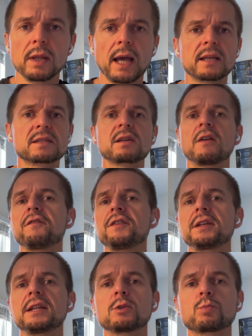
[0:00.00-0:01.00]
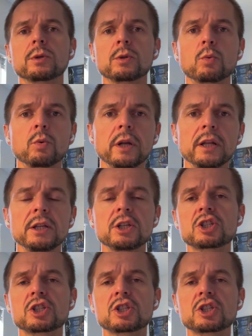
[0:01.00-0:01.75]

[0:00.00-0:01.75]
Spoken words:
like something that will really